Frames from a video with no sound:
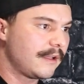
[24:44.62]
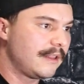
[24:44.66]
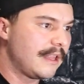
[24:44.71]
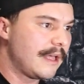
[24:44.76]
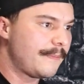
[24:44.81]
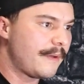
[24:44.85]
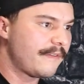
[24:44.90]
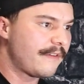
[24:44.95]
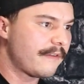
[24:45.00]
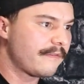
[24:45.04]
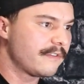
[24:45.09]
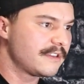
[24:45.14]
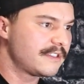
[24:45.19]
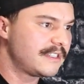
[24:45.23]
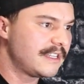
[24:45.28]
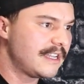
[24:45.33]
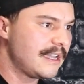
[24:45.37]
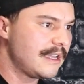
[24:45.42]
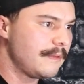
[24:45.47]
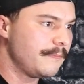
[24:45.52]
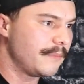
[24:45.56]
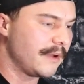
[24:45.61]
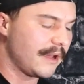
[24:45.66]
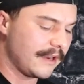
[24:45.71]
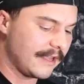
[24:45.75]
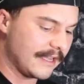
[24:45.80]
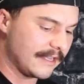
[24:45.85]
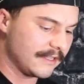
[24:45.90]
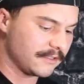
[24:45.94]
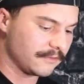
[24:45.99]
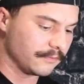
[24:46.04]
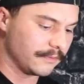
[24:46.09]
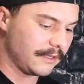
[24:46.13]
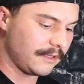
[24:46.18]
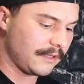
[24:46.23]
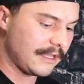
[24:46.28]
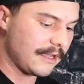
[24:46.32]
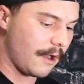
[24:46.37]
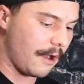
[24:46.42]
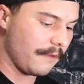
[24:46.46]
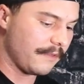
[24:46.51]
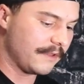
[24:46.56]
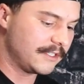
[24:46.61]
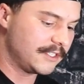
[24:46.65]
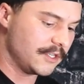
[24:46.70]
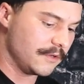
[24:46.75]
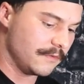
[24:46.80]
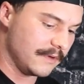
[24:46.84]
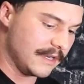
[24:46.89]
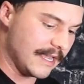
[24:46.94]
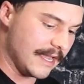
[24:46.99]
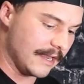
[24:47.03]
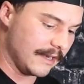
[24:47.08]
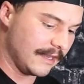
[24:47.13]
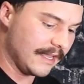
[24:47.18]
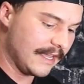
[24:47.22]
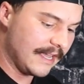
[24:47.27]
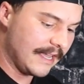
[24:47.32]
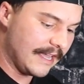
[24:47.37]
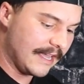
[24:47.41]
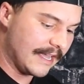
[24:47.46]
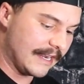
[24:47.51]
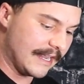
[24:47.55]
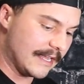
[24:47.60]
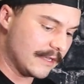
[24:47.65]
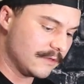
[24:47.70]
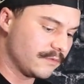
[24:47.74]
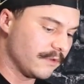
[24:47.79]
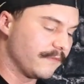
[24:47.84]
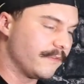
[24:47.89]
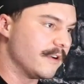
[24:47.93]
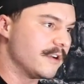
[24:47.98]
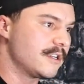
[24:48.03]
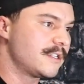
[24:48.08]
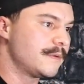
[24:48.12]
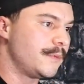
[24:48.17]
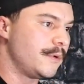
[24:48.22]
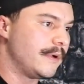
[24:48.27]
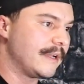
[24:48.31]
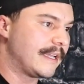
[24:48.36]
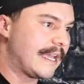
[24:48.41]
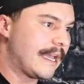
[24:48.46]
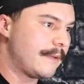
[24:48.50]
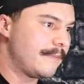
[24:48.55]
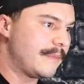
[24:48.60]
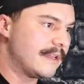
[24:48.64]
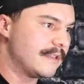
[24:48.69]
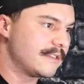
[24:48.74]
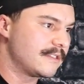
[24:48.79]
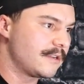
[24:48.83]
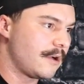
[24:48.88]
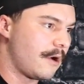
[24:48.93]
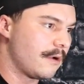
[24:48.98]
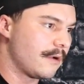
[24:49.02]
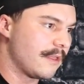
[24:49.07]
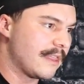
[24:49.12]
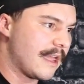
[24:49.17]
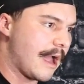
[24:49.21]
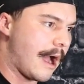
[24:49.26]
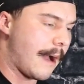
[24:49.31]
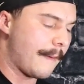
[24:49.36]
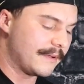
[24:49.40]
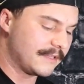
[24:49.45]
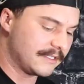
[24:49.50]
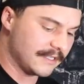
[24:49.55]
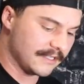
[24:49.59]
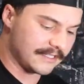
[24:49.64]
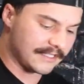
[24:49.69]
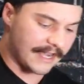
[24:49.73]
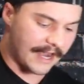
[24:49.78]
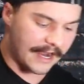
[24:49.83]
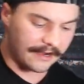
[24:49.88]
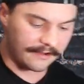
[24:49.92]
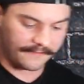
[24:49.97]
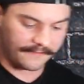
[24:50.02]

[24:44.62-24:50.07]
clip I've ever seen, but it's really all that you need. It is reversible. It can be installed on the opposite side